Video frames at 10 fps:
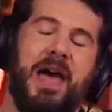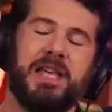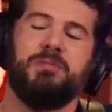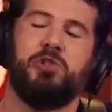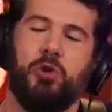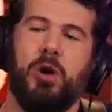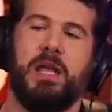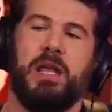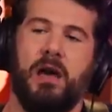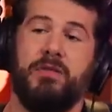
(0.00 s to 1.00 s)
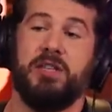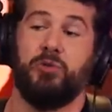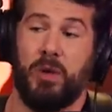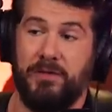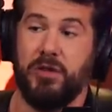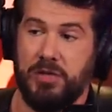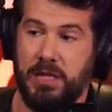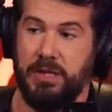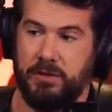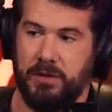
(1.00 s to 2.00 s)
vast majority of these
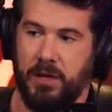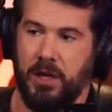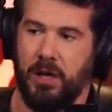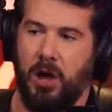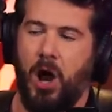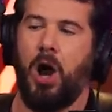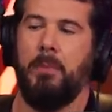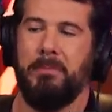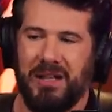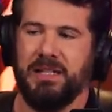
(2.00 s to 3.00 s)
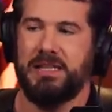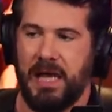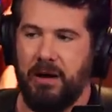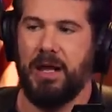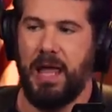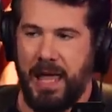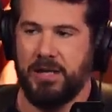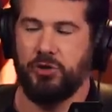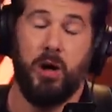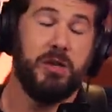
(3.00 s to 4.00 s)
refugees are military
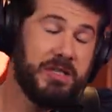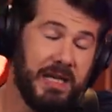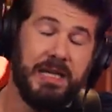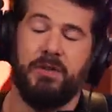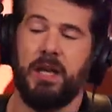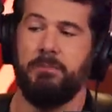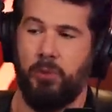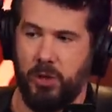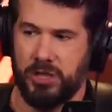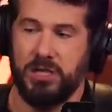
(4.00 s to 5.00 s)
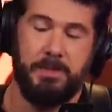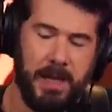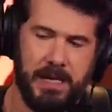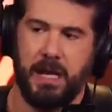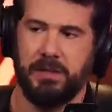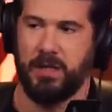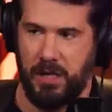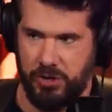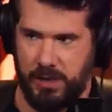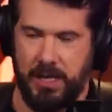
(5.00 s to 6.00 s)
age, or a significant portion, depending on the
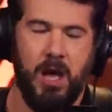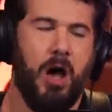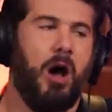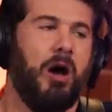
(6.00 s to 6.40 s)
country,